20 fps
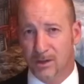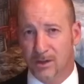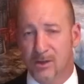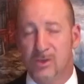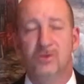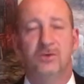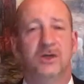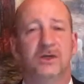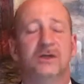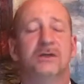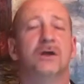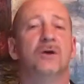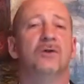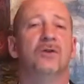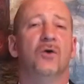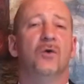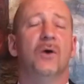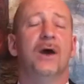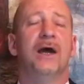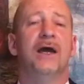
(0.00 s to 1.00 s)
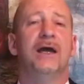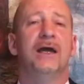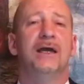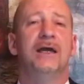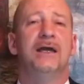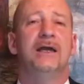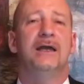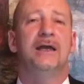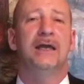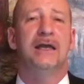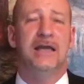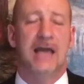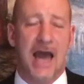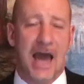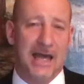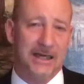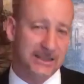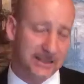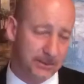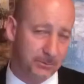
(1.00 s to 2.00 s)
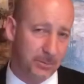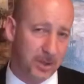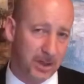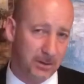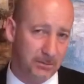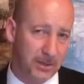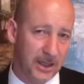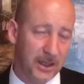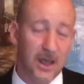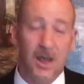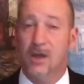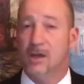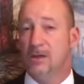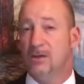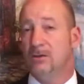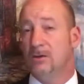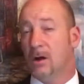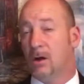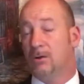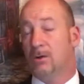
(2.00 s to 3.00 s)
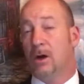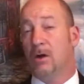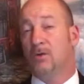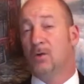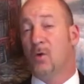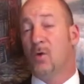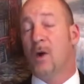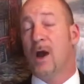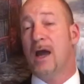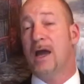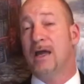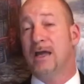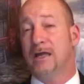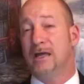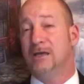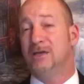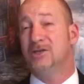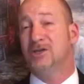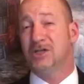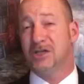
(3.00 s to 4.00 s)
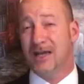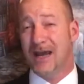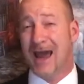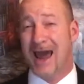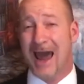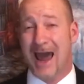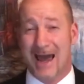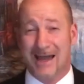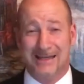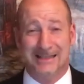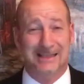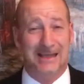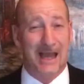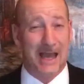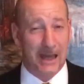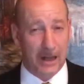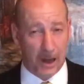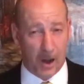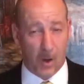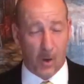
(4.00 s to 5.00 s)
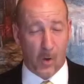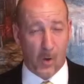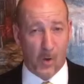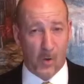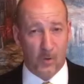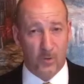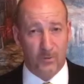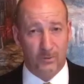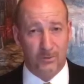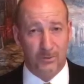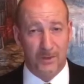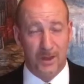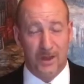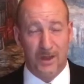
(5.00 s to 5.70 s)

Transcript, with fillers: You just know the way he acts in public. You don't know the way she acts at home.